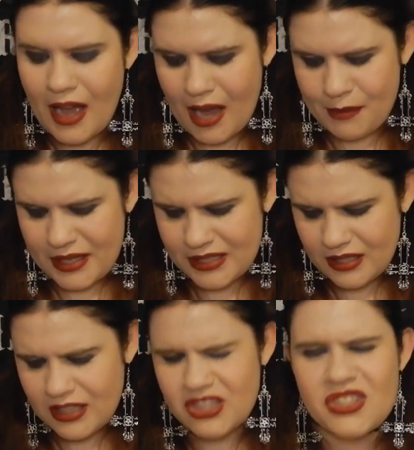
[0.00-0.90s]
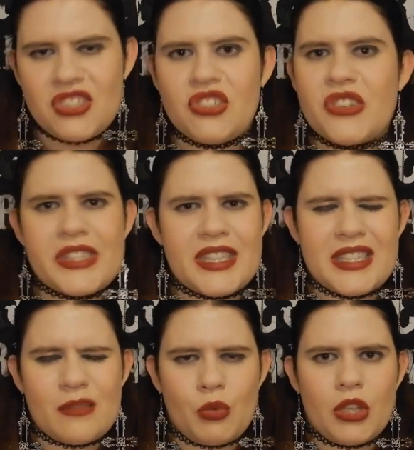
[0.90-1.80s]
I basically just use
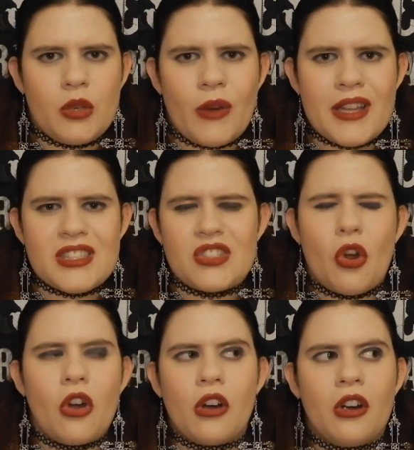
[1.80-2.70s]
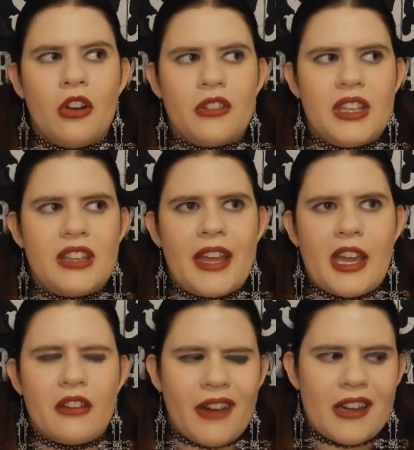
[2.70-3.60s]
these spooky ones not only
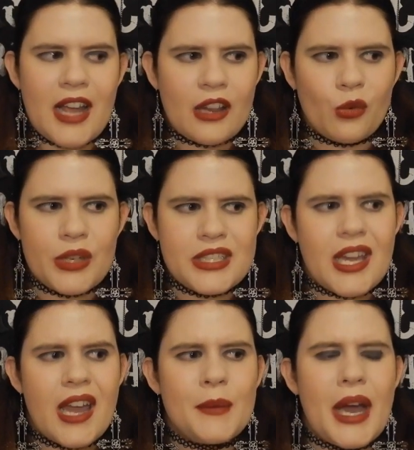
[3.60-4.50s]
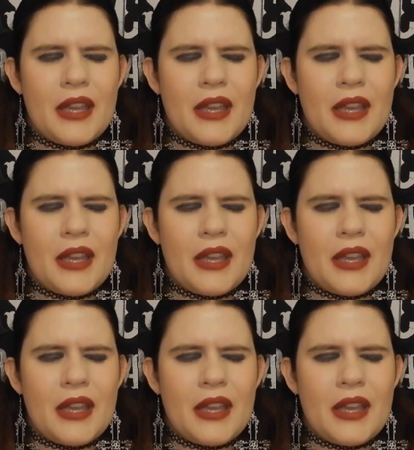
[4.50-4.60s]
like around Halloween time,